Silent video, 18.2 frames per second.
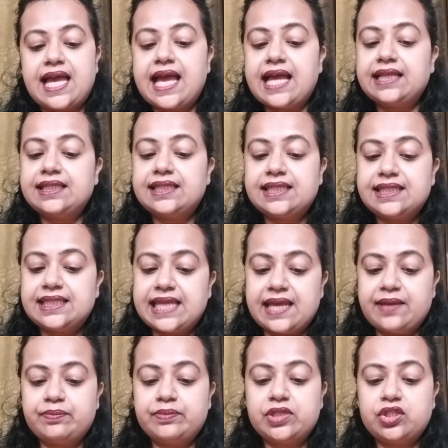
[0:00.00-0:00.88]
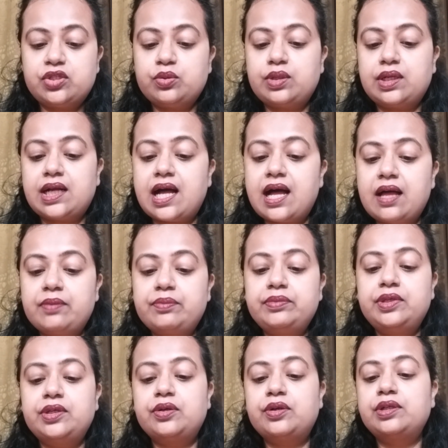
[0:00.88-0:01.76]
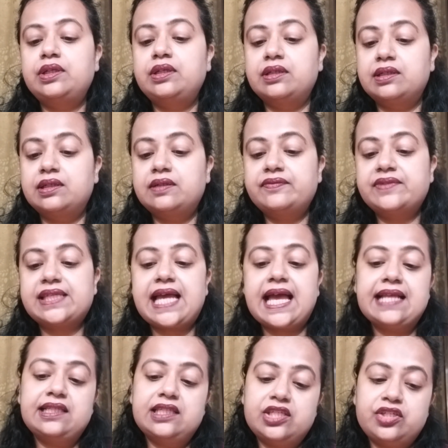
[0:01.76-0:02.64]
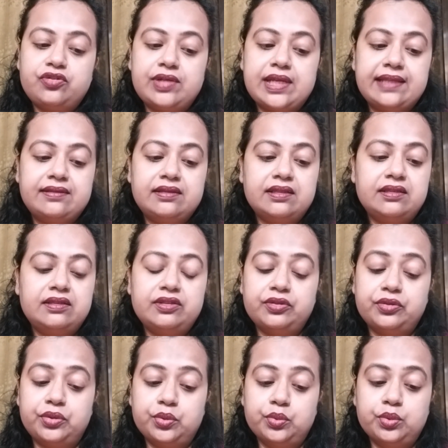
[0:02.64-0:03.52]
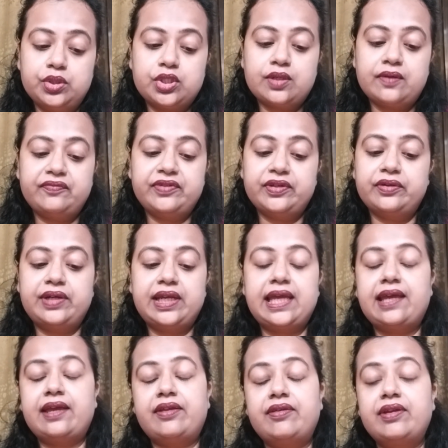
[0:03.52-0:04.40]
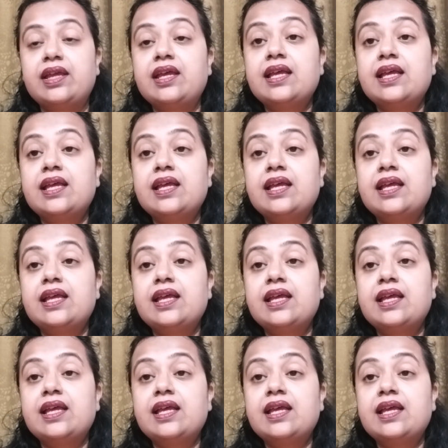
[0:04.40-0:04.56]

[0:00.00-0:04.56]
and stems to calm your nerves and strengthen the roots of your hair.